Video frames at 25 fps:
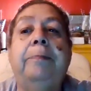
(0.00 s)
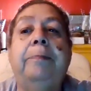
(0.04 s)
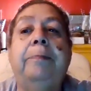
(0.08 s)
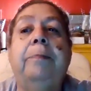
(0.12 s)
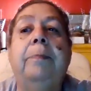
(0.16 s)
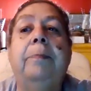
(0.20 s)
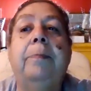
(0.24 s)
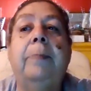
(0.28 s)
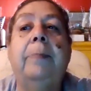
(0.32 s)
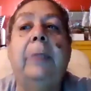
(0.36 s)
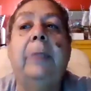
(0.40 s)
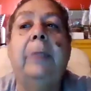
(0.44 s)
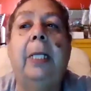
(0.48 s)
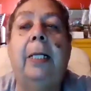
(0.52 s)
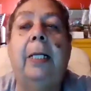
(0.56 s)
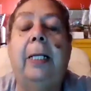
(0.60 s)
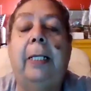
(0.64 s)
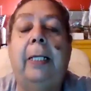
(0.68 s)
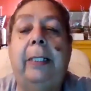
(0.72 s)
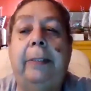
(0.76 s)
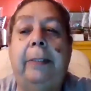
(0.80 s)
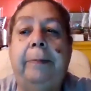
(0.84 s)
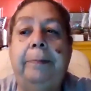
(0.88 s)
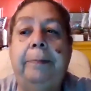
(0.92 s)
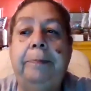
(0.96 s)

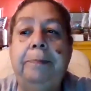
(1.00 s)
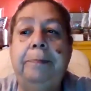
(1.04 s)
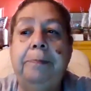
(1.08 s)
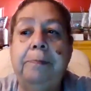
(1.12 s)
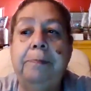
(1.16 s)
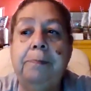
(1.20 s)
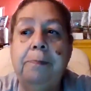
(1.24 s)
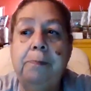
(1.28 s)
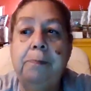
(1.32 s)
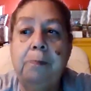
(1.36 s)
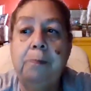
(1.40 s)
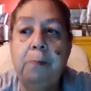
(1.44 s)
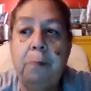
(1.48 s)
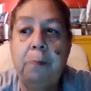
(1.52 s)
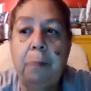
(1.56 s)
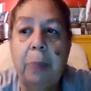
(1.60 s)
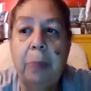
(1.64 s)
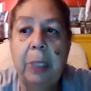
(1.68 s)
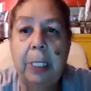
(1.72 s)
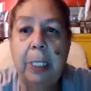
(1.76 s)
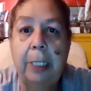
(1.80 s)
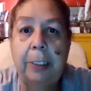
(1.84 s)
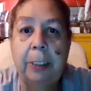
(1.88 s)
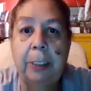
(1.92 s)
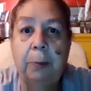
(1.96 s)
the
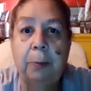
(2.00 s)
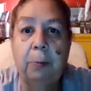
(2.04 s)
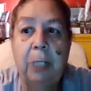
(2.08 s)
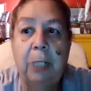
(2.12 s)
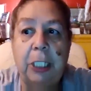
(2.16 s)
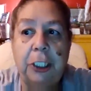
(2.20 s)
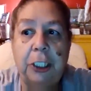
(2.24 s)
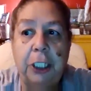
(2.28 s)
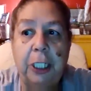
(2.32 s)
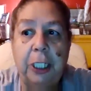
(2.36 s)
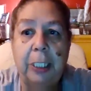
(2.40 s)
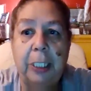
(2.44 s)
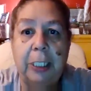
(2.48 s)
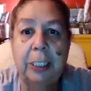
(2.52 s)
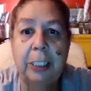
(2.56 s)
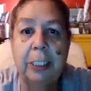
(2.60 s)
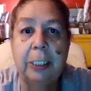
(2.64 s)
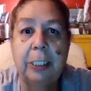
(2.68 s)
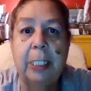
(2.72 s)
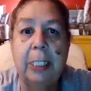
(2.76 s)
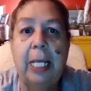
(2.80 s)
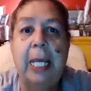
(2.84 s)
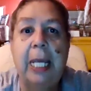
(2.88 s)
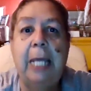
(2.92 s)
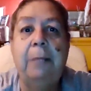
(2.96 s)
Russians,
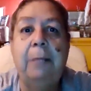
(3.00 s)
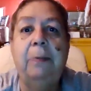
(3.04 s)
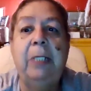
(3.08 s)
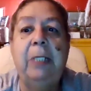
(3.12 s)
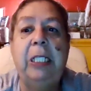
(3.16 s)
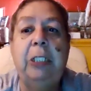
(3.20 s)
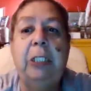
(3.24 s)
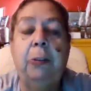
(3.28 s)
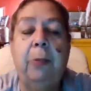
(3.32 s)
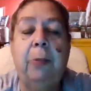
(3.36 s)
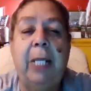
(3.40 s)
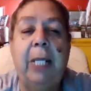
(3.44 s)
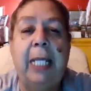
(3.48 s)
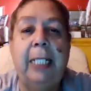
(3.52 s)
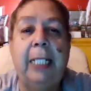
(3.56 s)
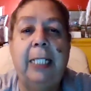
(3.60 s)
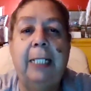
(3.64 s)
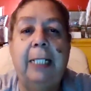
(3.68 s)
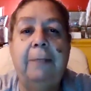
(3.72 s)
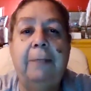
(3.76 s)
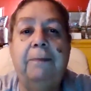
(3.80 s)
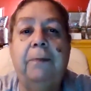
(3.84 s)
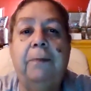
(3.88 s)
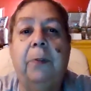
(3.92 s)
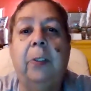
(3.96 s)
and we
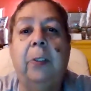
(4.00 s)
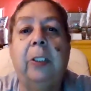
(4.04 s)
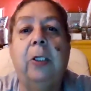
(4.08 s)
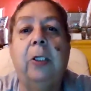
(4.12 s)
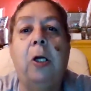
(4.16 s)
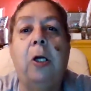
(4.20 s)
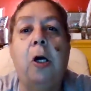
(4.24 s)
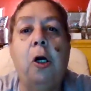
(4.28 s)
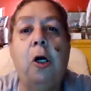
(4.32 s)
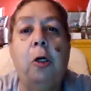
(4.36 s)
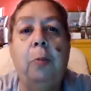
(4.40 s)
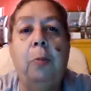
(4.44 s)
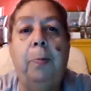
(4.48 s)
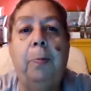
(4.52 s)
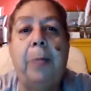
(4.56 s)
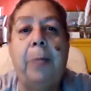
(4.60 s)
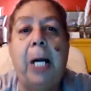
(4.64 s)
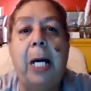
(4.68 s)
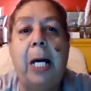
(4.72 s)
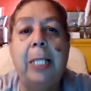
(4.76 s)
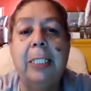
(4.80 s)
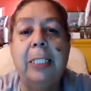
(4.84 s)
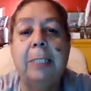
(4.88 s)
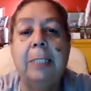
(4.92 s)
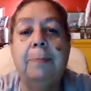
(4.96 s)
traded for
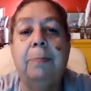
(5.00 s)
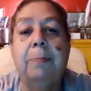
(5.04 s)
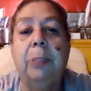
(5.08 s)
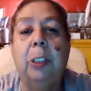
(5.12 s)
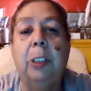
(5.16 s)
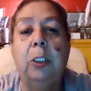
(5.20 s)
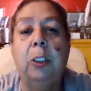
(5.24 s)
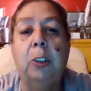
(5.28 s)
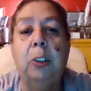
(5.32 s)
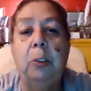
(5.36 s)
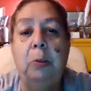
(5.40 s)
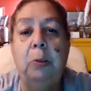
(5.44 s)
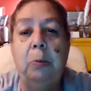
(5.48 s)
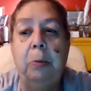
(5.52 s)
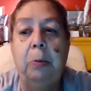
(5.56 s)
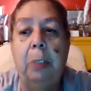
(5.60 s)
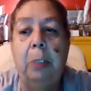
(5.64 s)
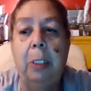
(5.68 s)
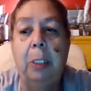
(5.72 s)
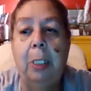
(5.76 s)
cobalt blue.